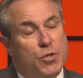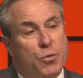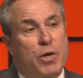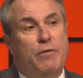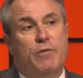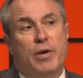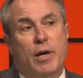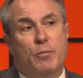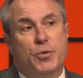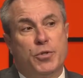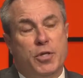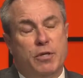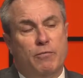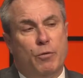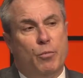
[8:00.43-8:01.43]
twenty-five
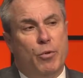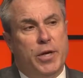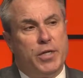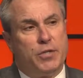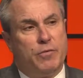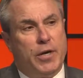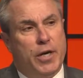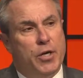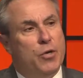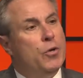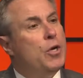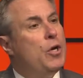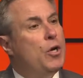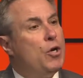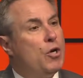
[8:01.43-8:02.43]
percent of appraised value,
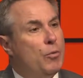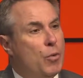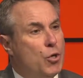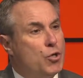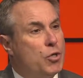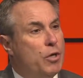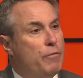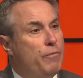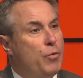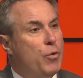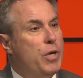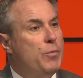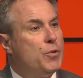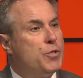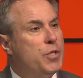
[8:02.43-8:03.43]
commercial at
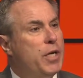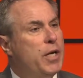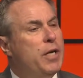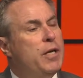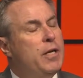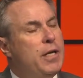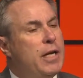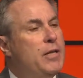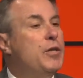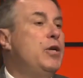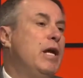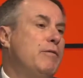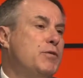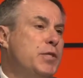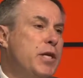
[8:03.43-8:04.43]
forty percent, and then
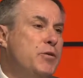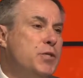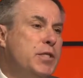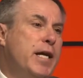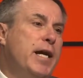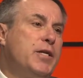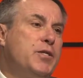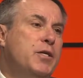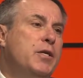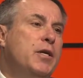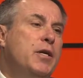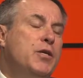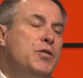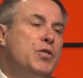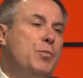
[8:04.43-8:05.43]
you have sales tax.
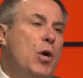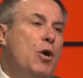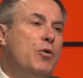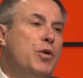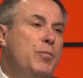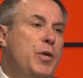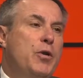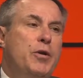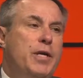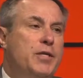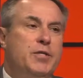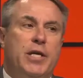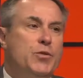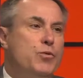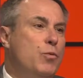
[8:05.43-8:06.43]
Small
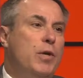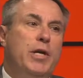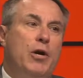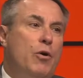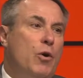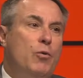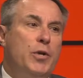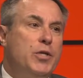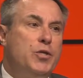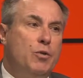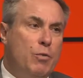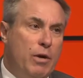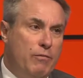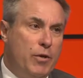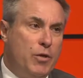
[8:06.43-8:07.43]
communities, that's really our only two
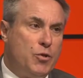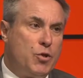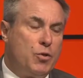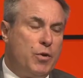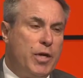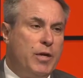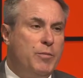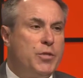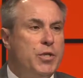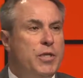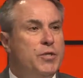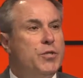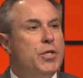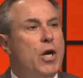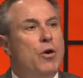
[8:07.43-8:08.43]
revenue streams.
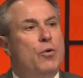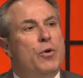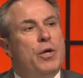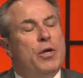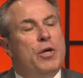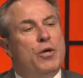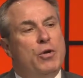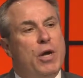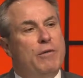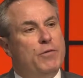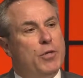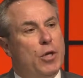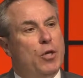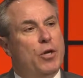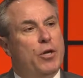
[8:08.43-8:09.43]
And so you have
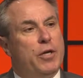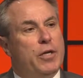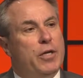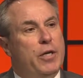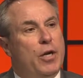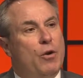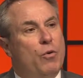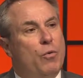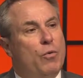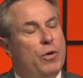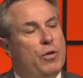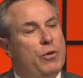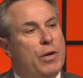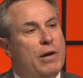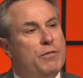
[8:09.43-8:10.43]
to look, you know,
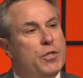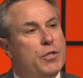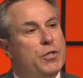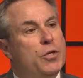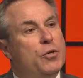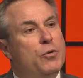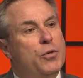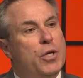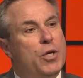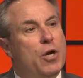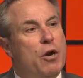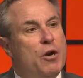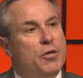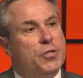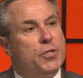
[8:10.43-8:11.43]
you have to do the
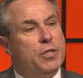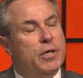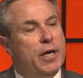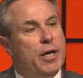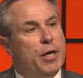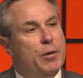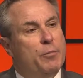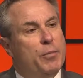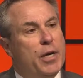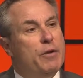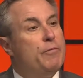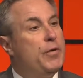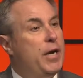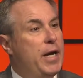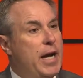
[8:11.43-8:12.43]
cost uh,
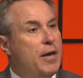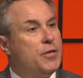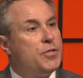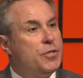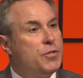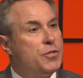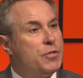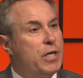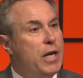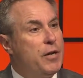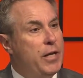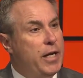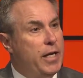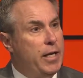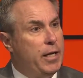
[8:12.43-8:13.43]
benefit analysis, kind of
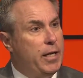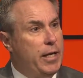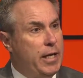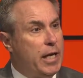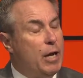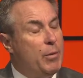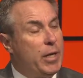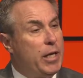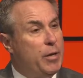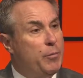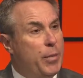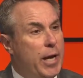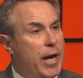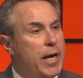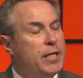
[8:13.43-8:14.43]
that economic
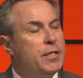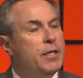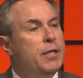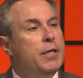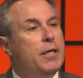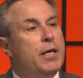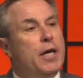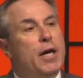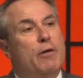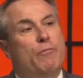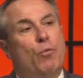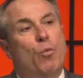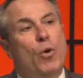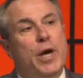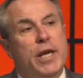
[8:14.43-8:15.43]
impact of
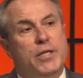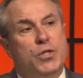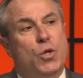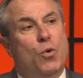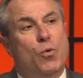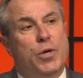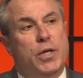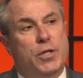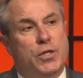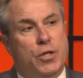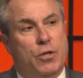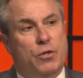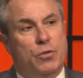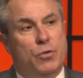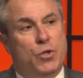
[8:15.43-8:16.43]
what it's going to
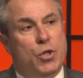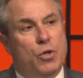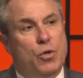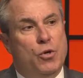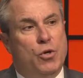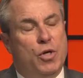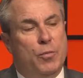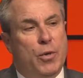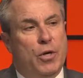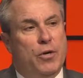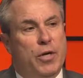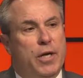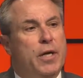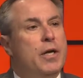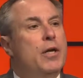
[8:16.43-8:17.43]
do to your
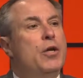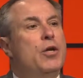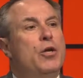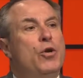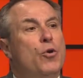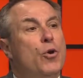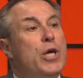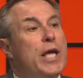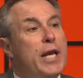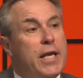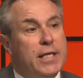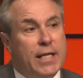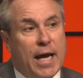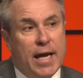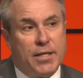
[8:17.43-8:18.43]
community. You're getting
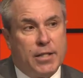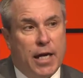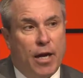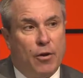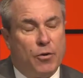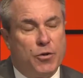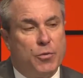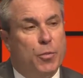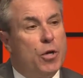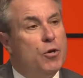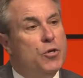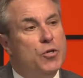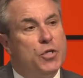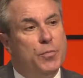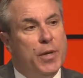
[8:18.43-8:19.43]
tax dollars, but are
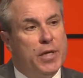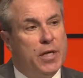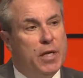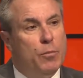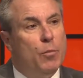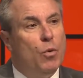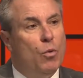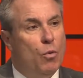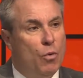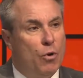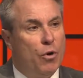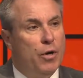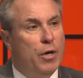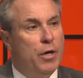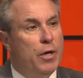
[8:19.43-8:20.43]
you spending more